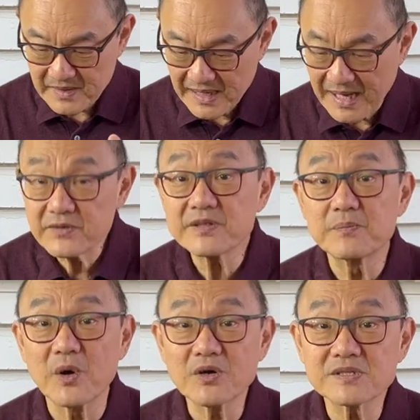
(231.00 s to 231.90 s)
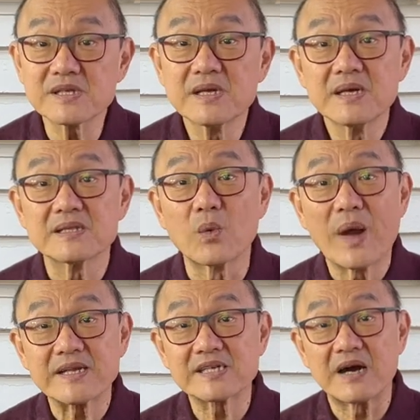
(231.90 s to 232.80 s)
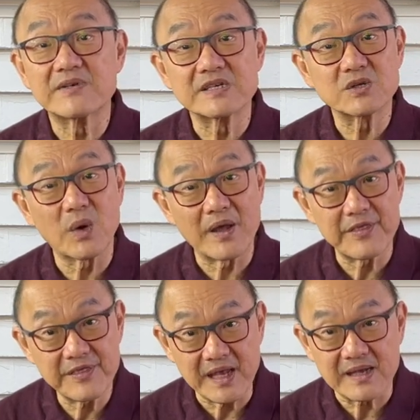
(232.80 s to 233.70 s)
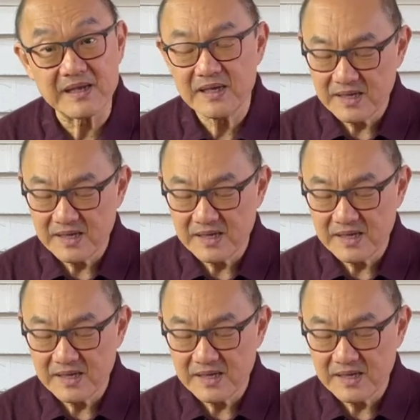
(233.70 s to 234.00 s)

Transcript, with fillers: Out of the box, the wax covering is quite thick,